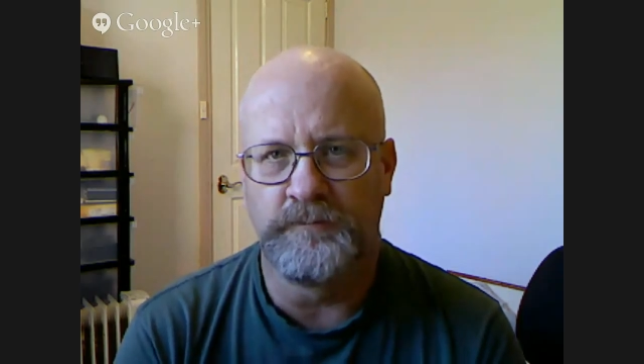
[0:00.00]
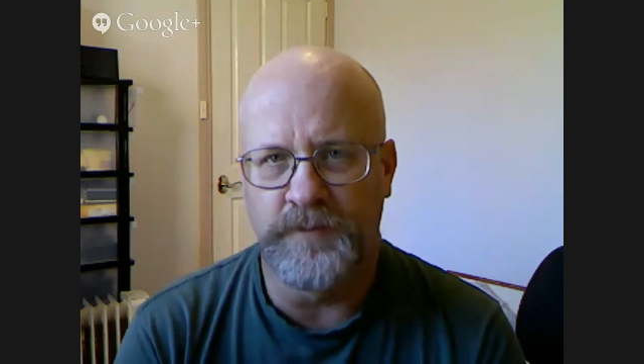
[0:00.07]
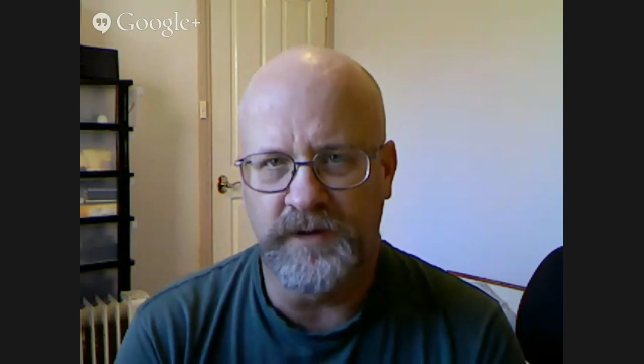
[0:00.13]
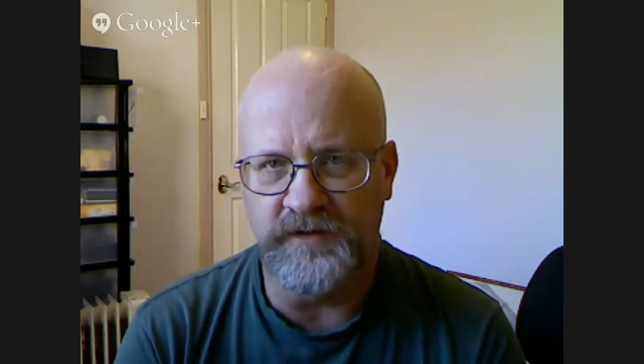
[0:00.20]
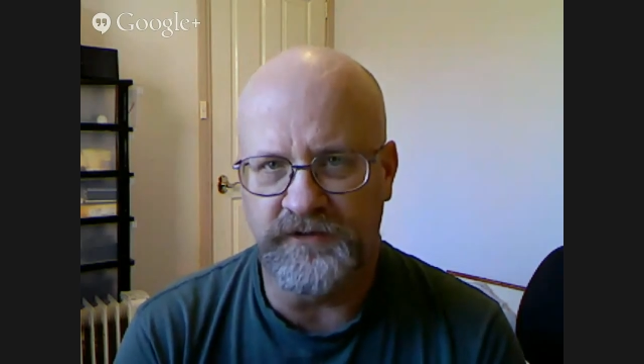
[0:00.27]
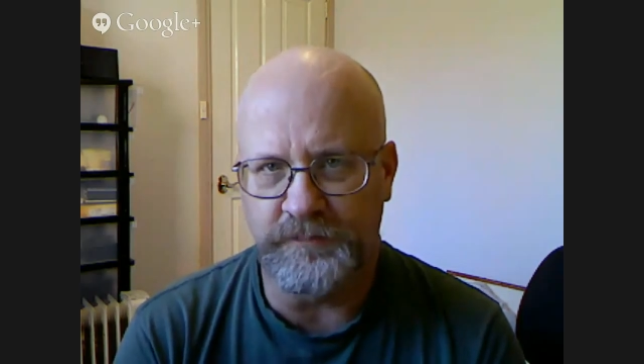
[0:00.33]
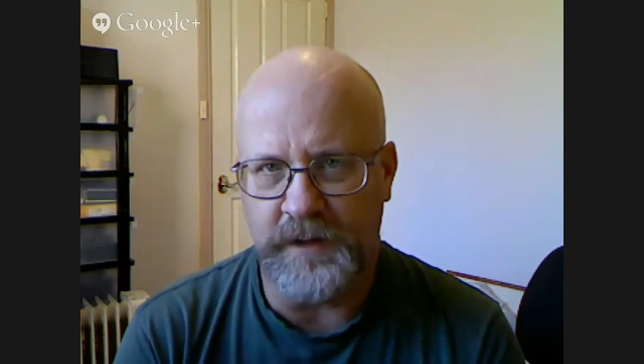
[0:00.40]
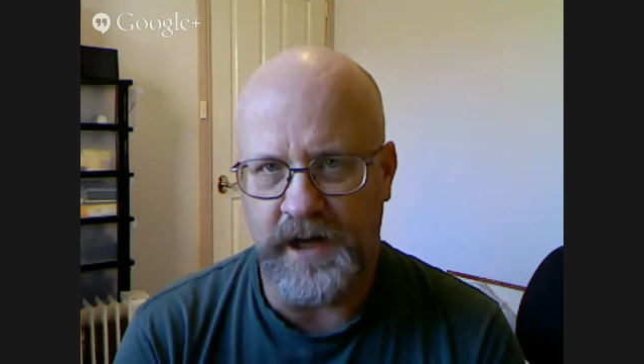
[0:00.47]

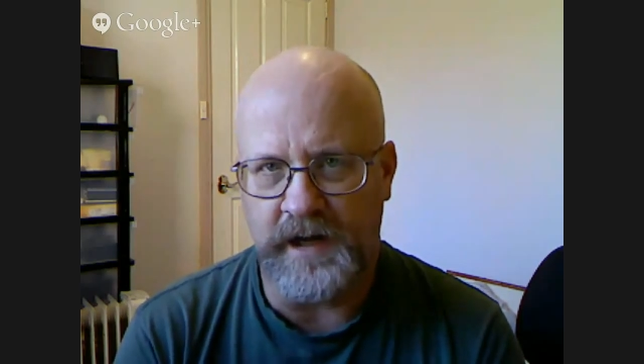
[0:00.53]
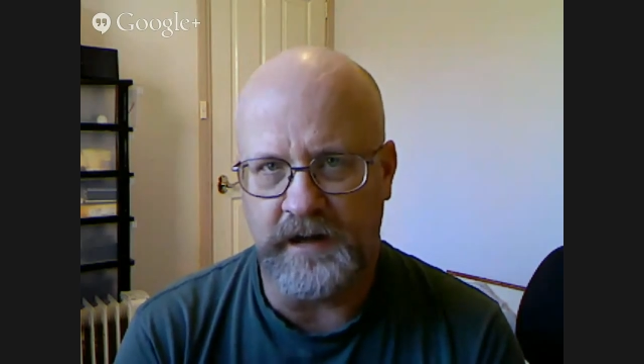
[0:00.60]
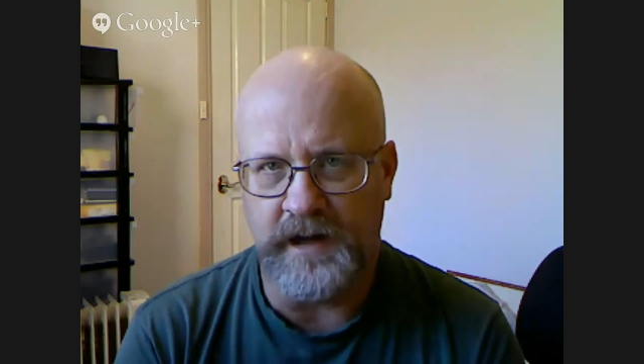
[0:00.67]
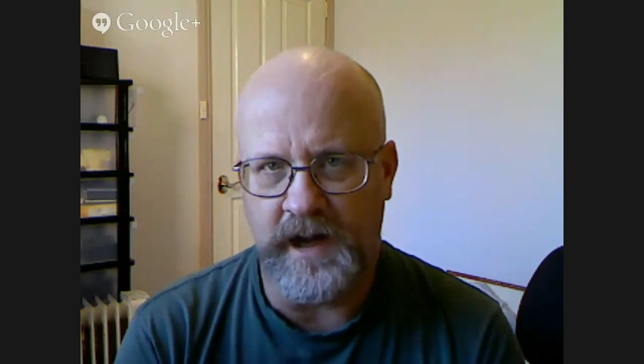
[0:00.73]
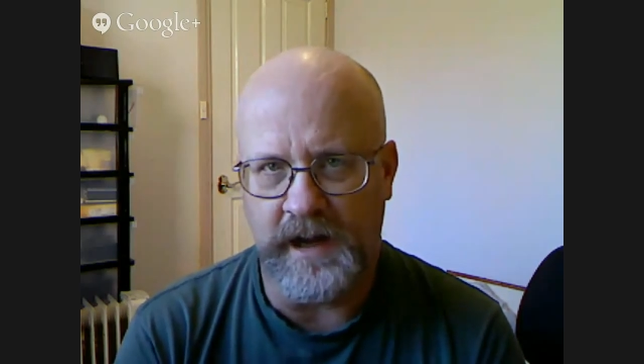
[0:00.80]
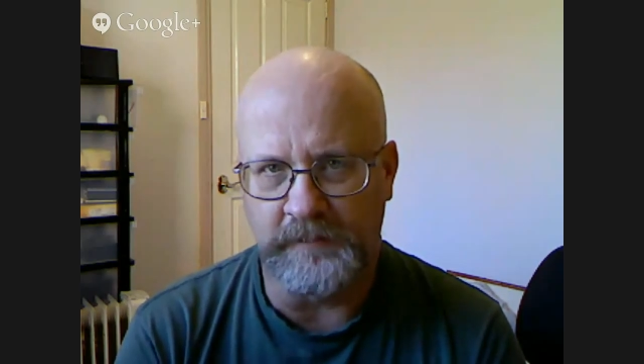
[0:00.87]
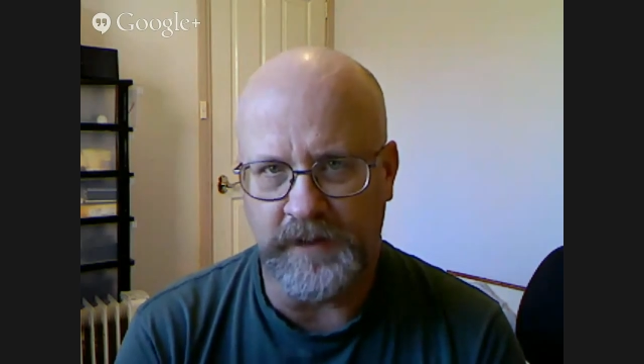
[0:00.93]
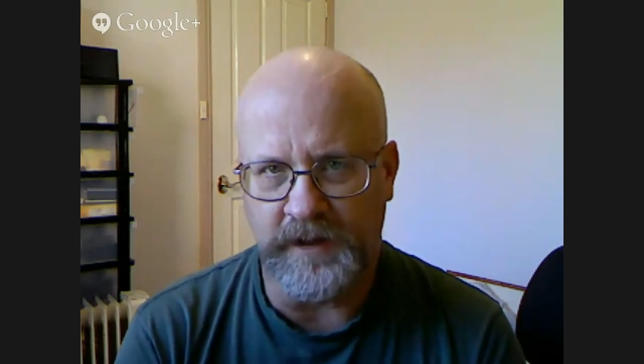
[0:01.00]

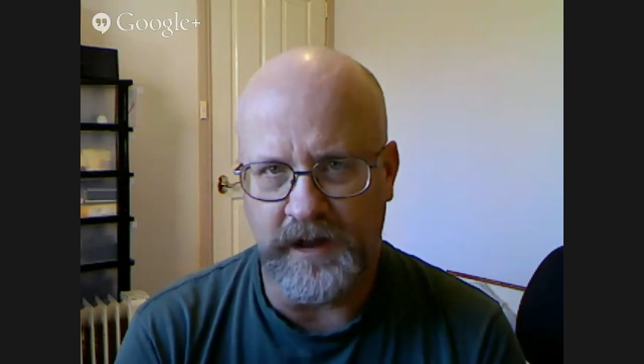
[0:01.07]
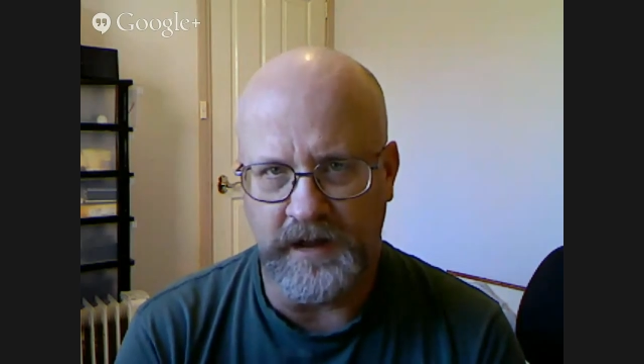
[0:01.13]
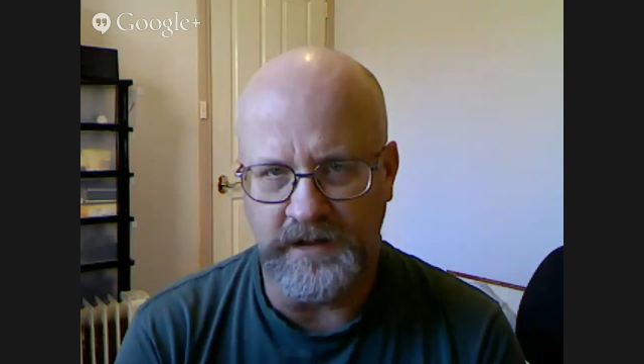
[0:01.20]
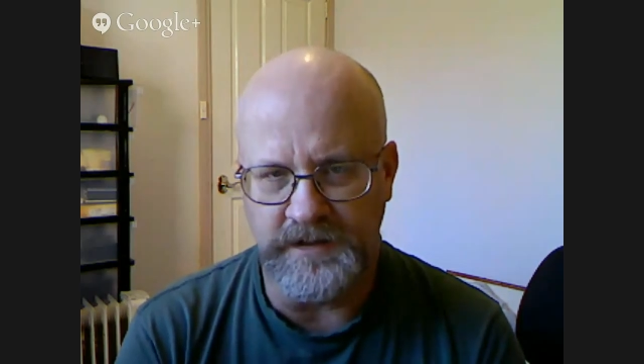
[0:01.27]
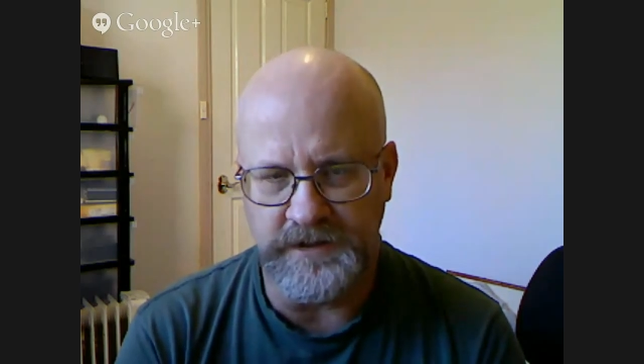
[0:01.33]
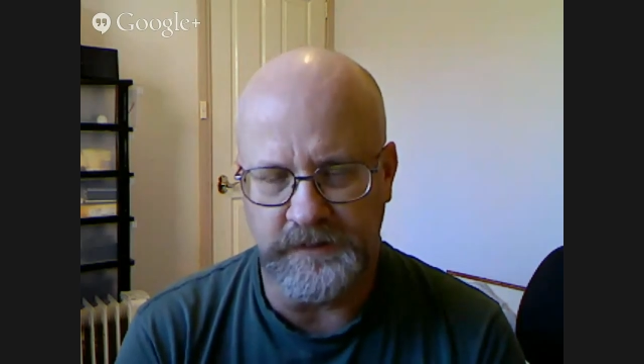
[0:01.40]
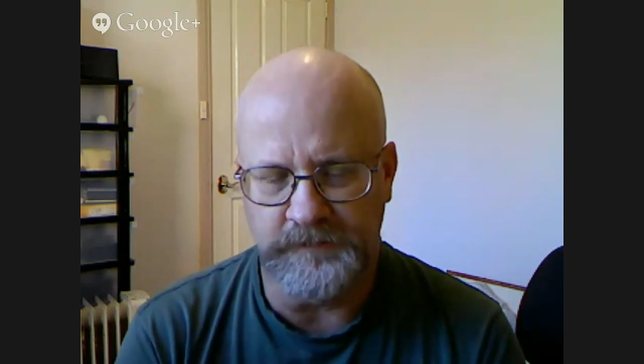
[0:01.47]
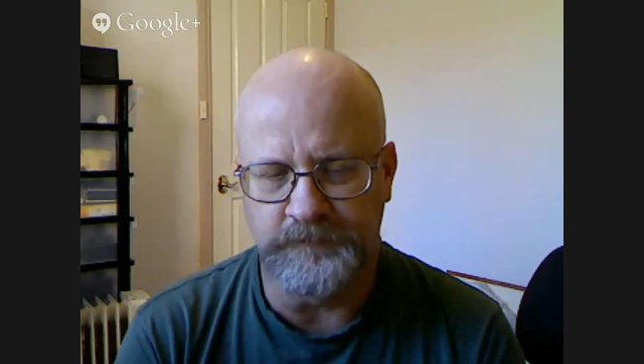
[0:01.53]
BizSpark
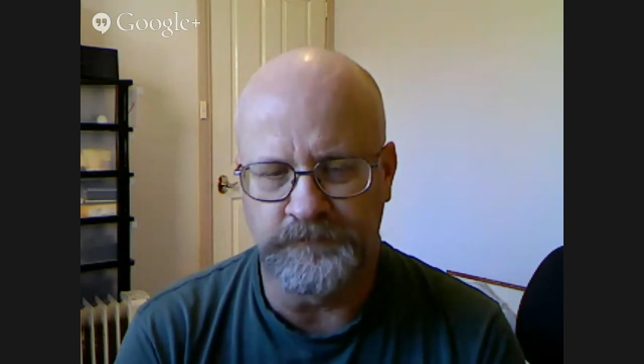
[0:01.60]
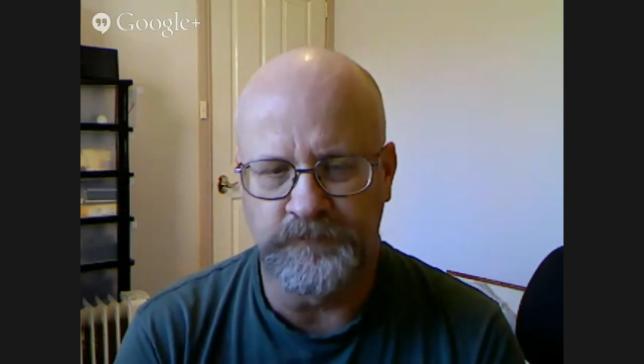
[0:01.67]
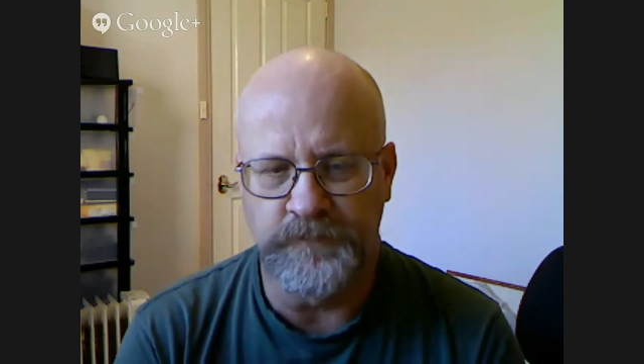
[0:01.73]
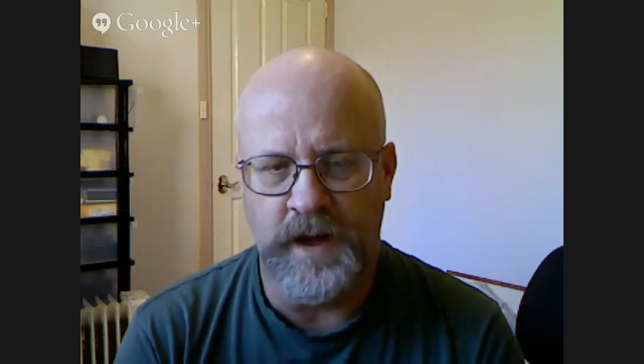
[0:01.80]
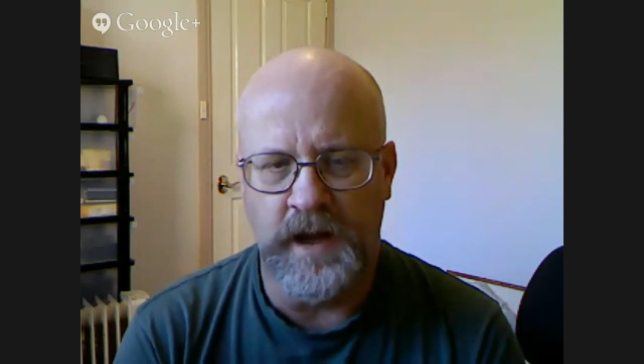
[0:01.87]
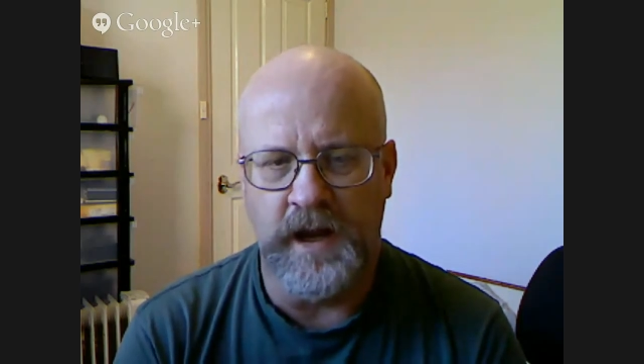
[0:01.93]
application.